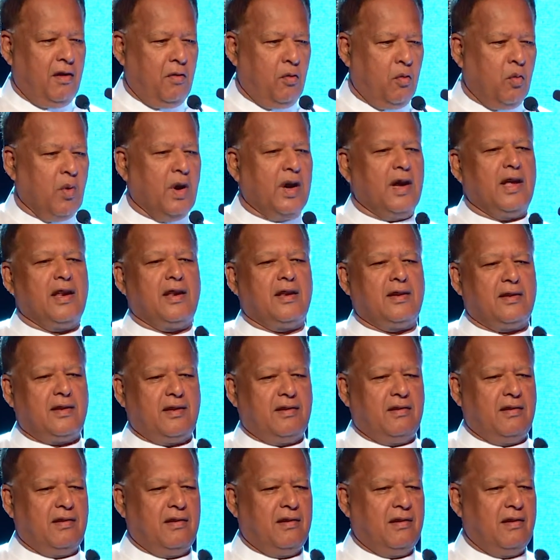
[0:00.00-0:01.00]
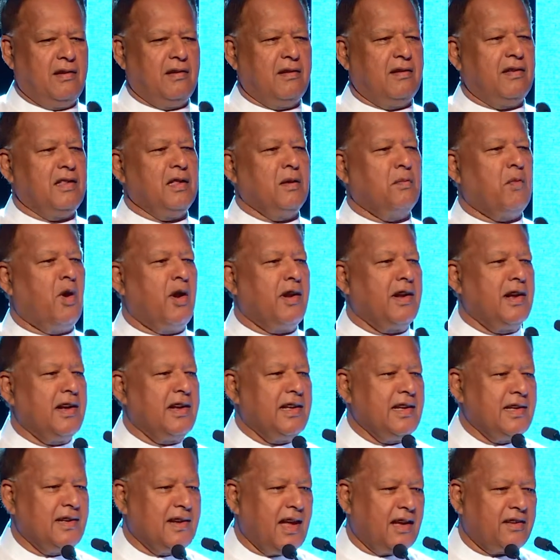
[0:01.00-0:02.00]
world, in the modern
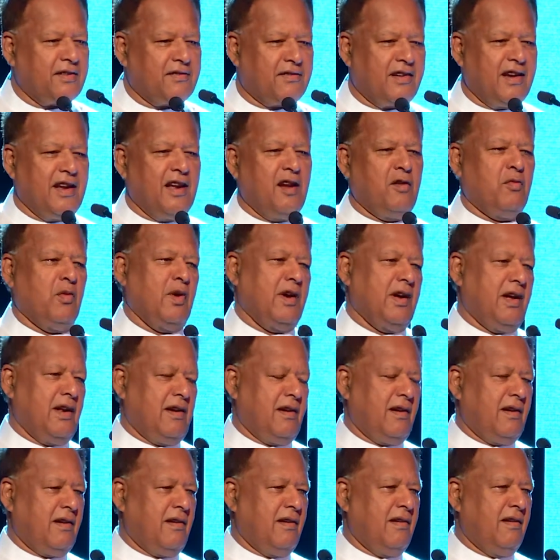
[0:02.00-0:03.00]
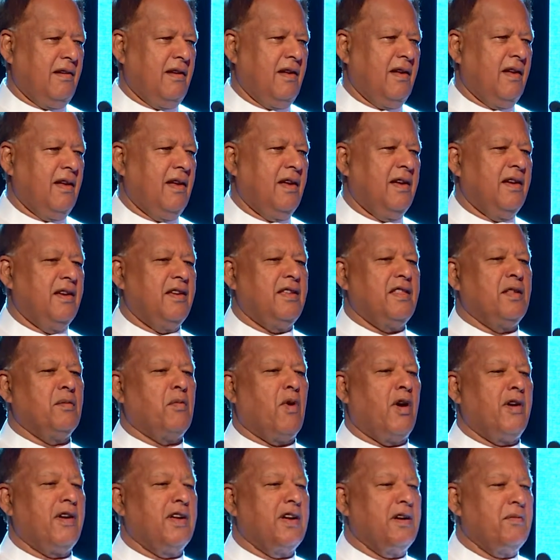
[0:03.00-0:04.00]
industrial world, in the
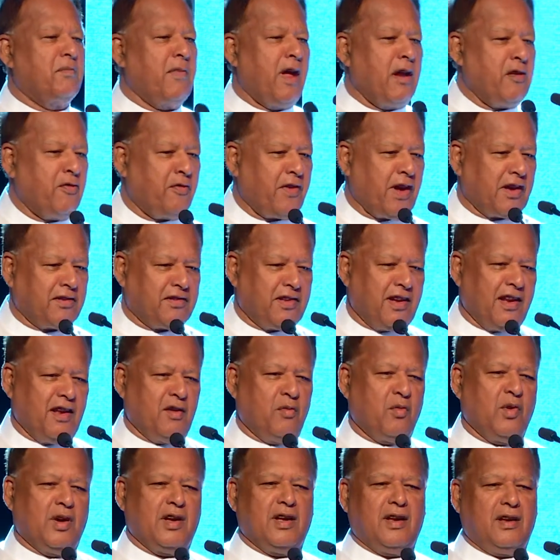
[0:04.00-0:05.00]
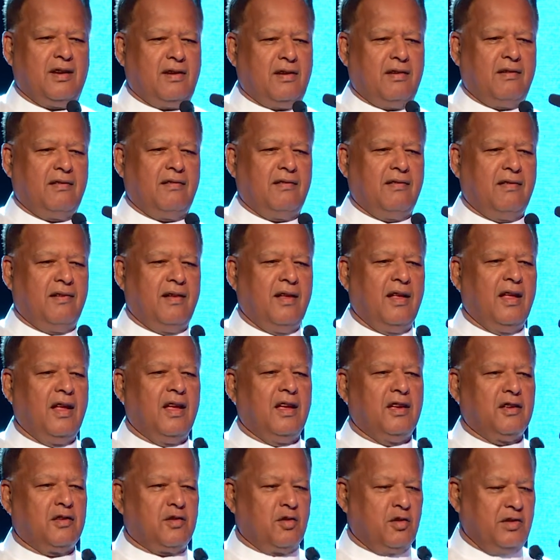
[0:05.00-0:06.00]
modern manufacturing world.
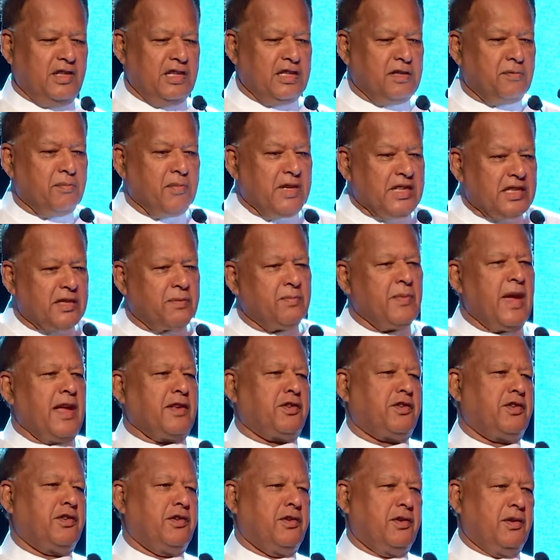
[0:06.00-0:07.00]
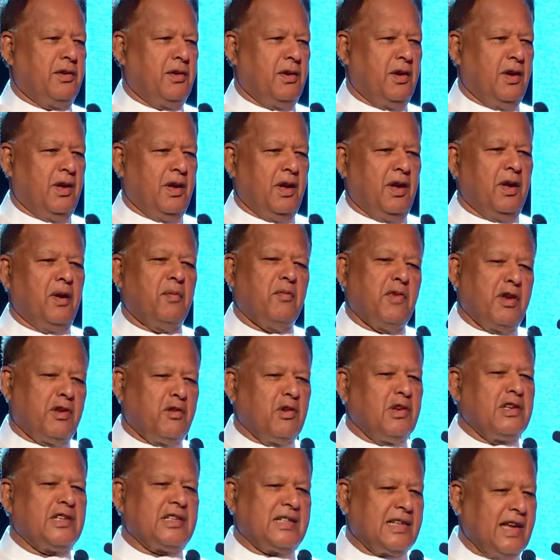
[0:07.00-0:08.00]
So this mismatch
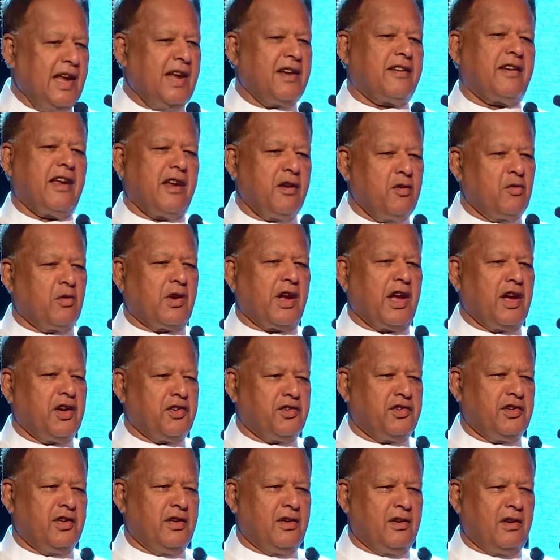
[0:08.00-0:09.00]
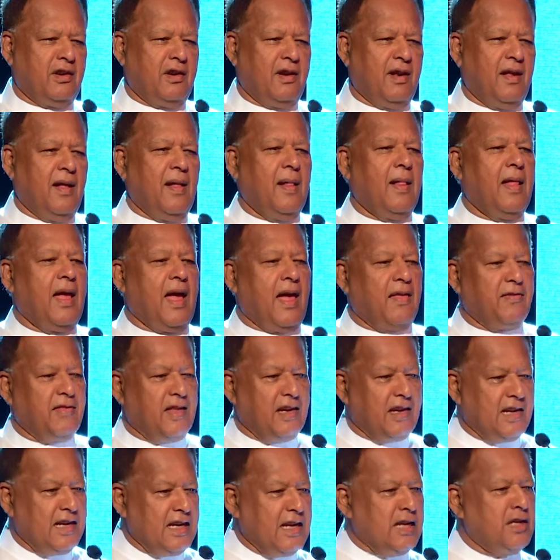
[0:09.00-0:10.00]
between state education and the
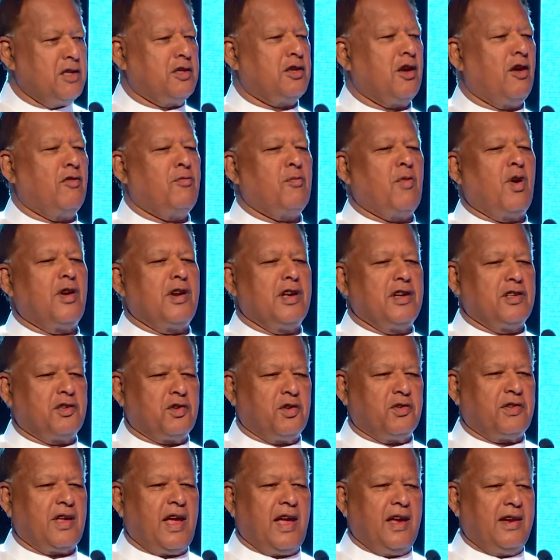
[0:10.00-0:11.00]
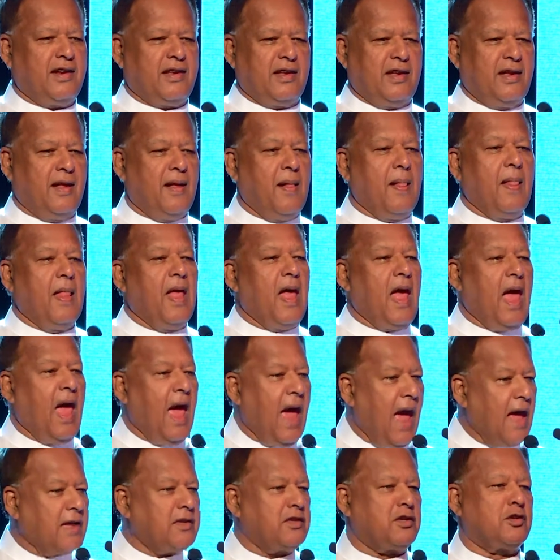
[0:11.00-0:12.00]
needs of modern society
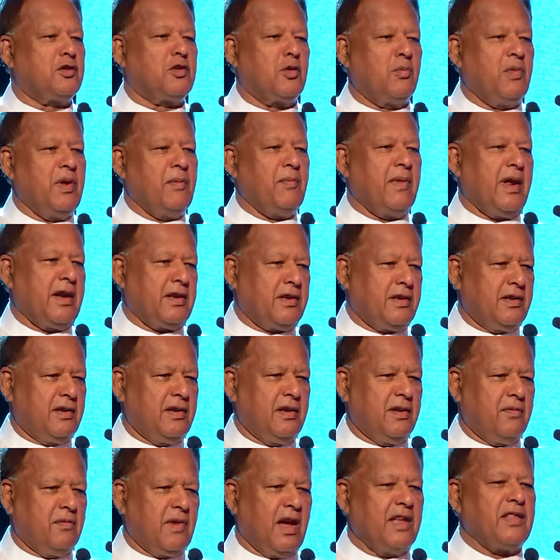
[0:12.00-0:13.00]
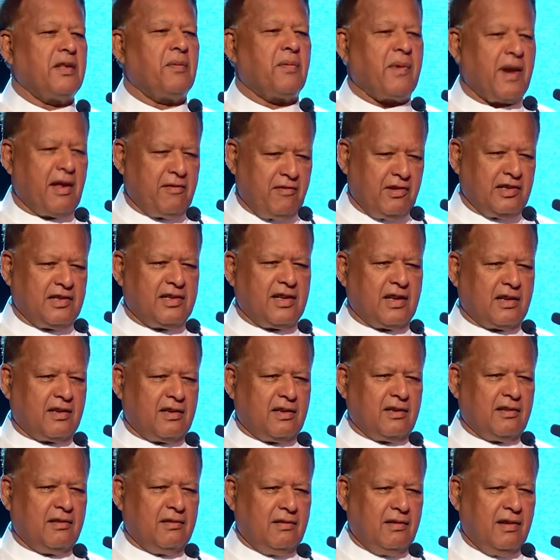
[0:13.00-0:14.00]
has to be met by the private sector.
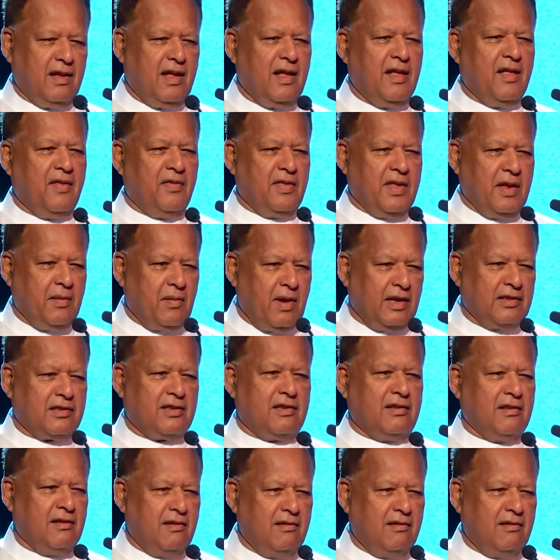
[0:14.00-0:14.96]
They must